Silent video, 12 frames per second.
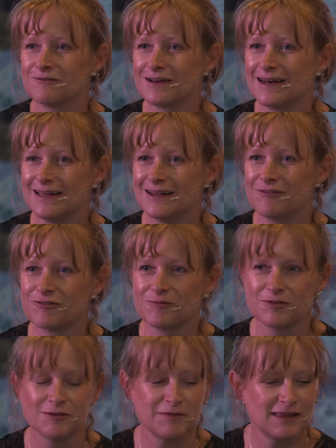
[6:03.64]
of clear
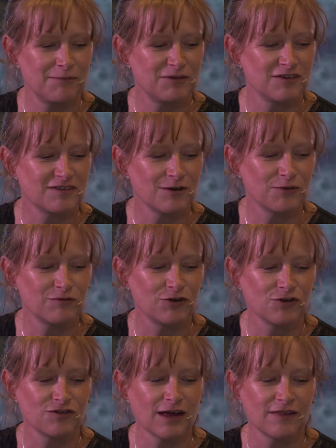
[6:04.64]
from some of the images that we've
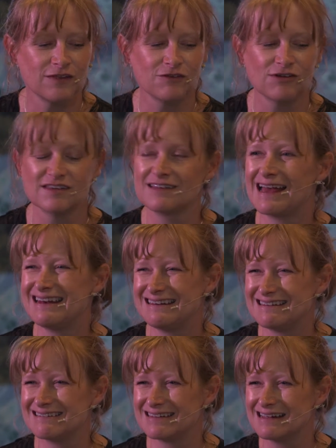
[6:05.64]
looked at, that there isn't
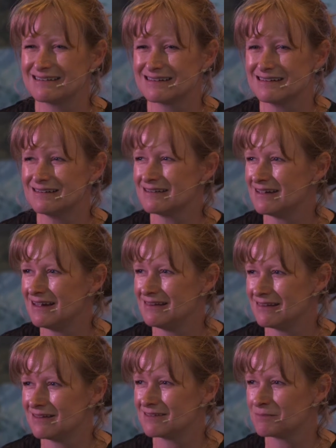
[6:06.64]
any distinction
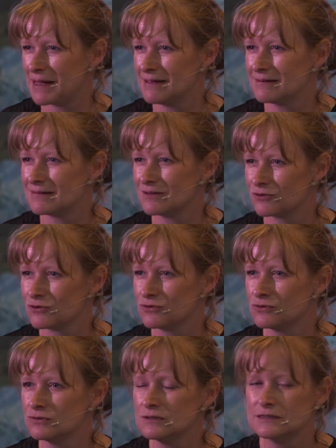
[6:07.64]
in this space at
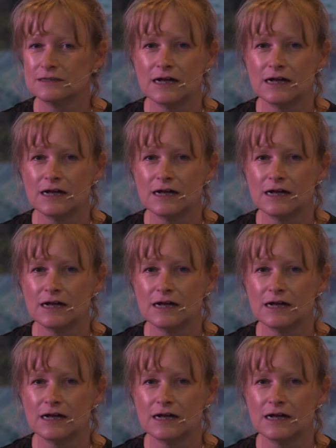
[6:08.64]
all.